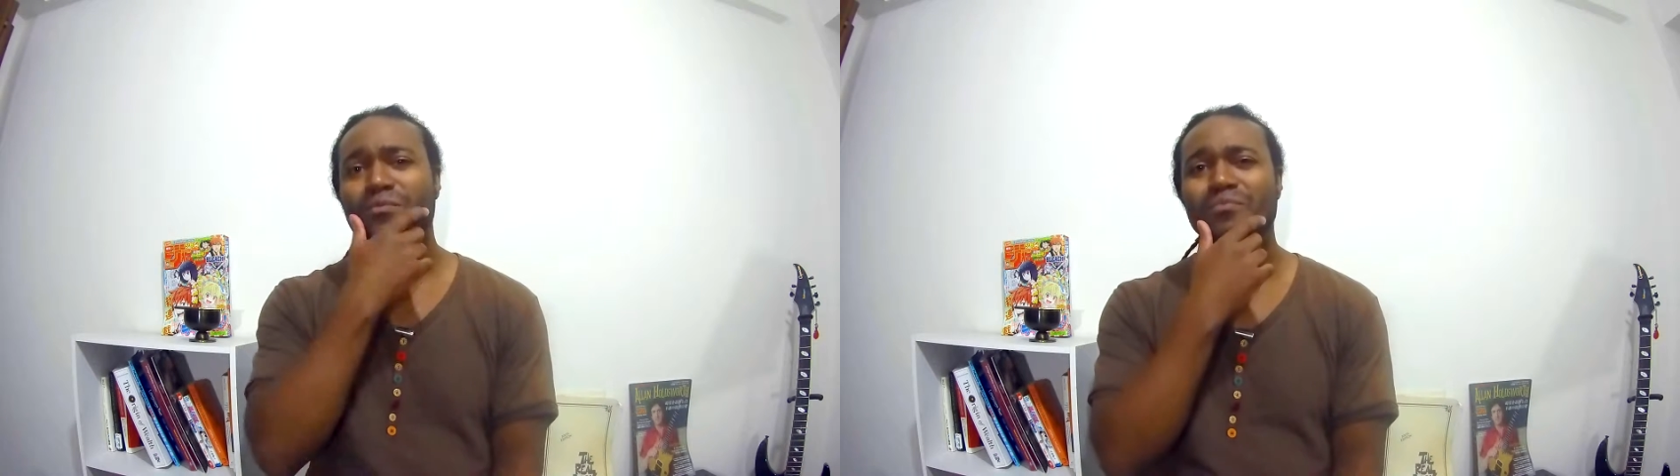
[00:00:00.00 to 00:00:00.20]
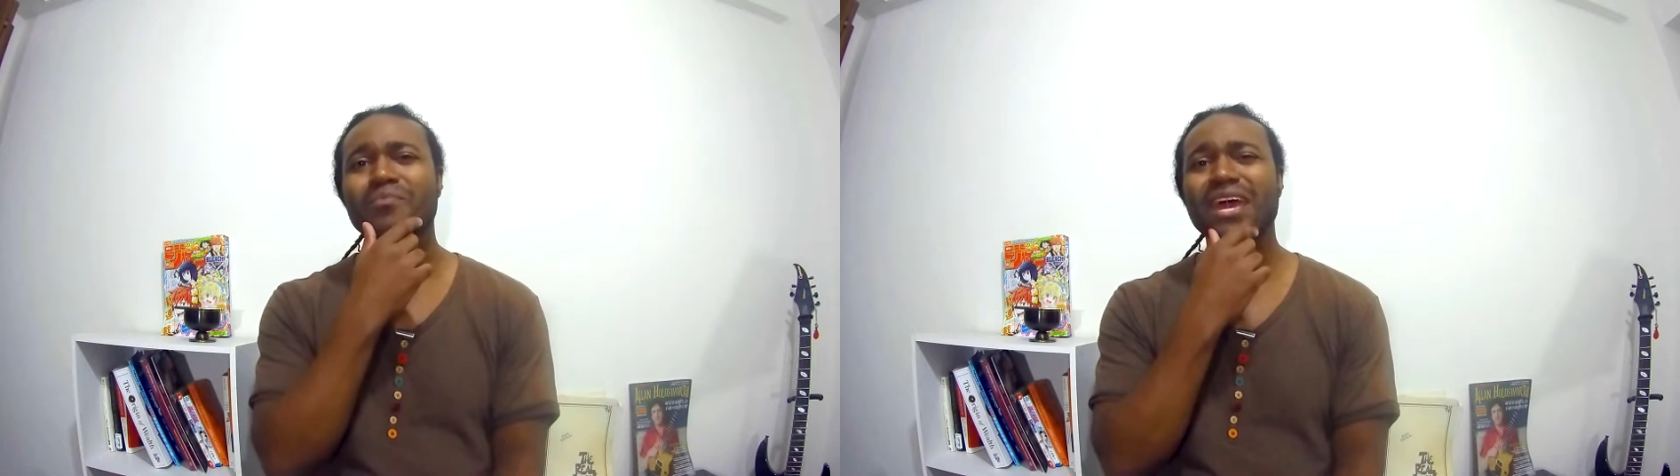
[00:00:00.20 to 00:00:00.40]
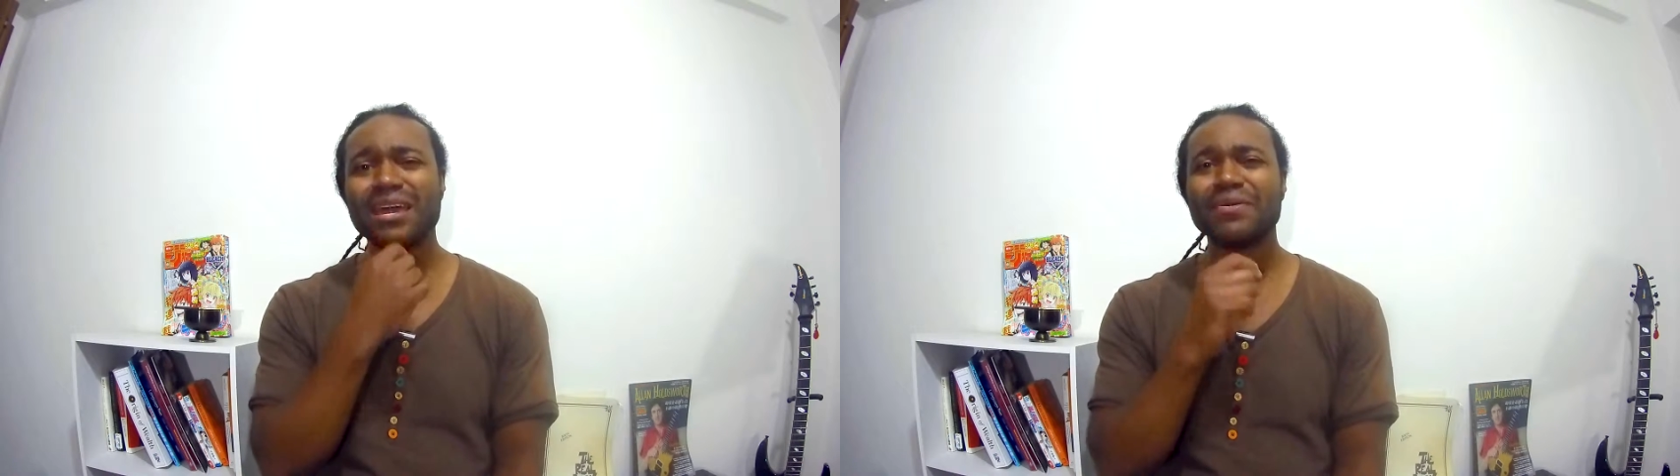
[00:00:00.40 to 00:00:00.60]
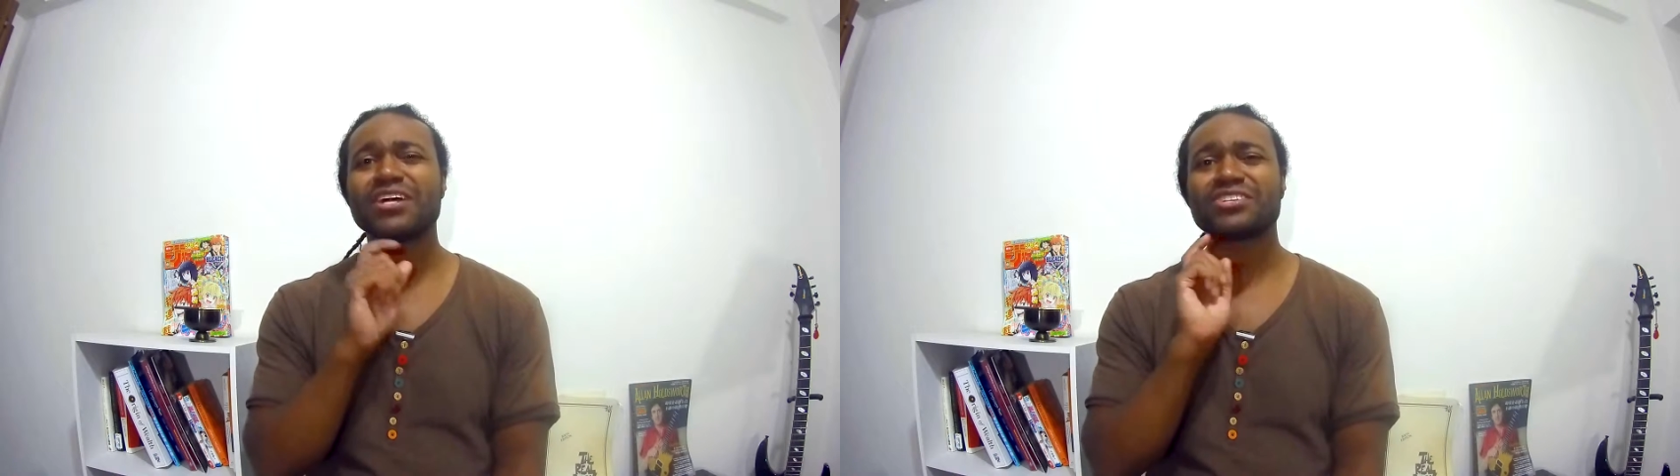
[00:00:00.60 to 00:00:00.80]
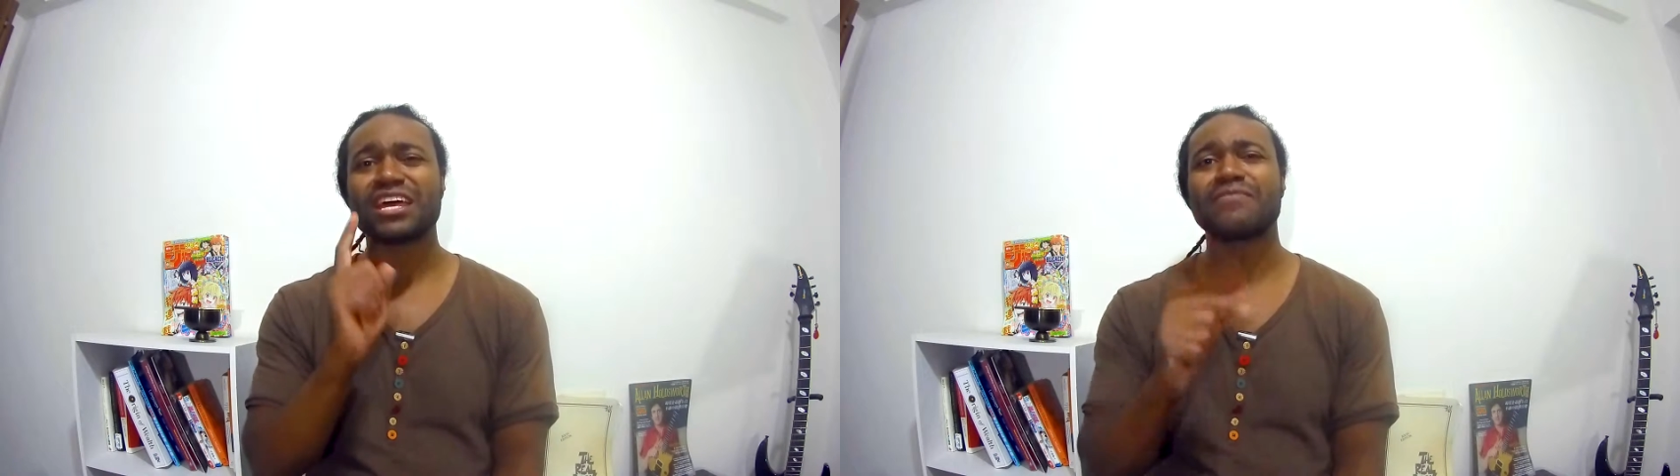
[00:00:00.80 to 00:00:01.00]
maybe
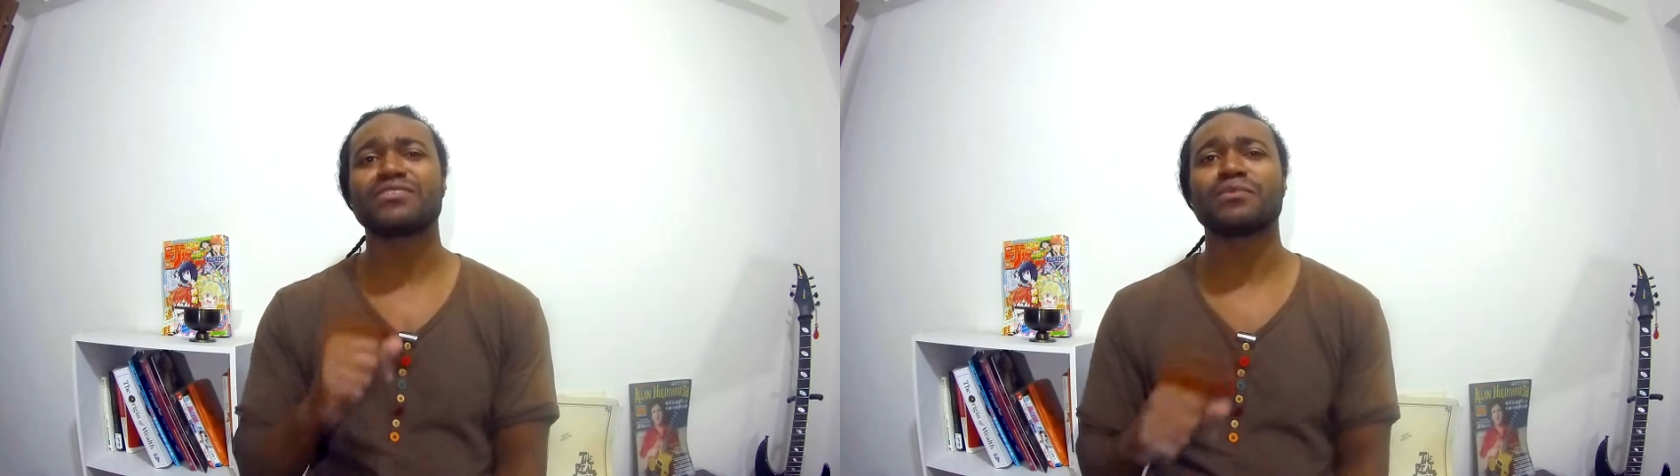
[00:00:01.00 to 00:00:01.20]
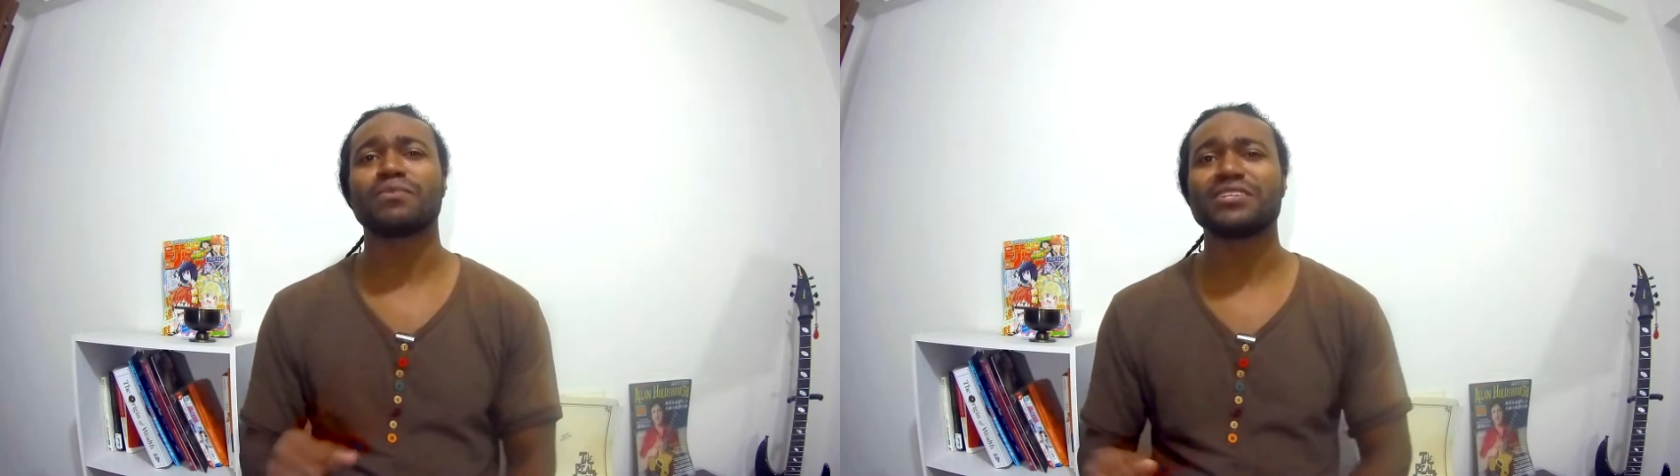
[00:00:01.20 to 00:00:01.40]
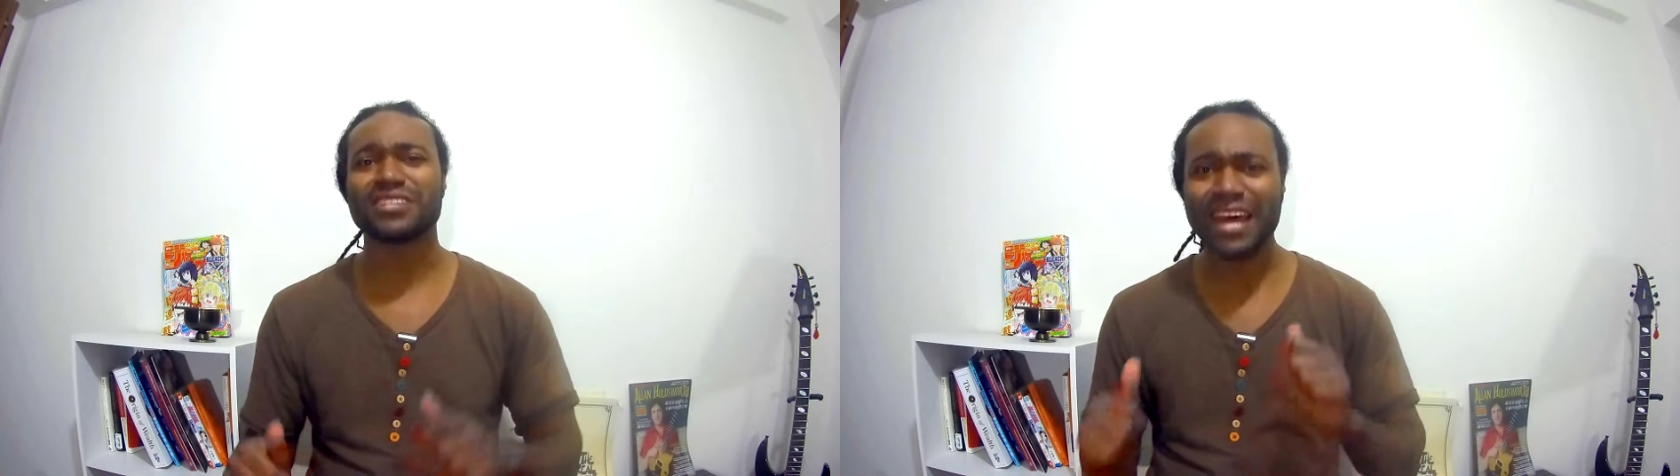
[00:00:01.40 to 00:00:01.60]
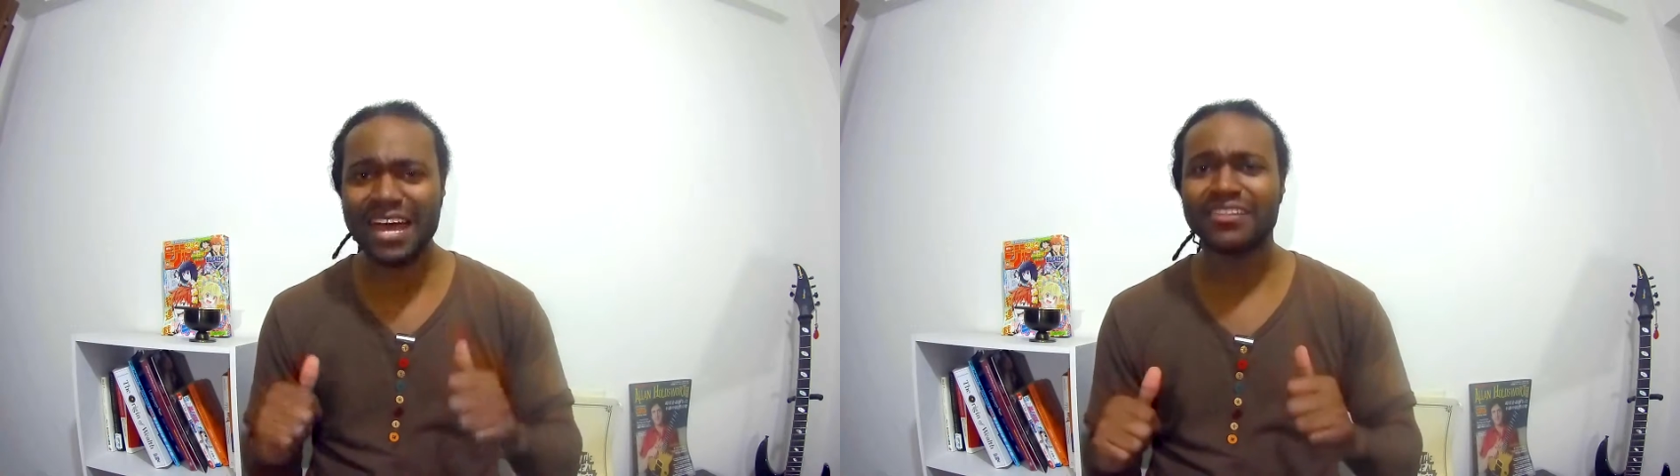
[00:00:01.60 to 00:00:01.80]
I should have it someplace that I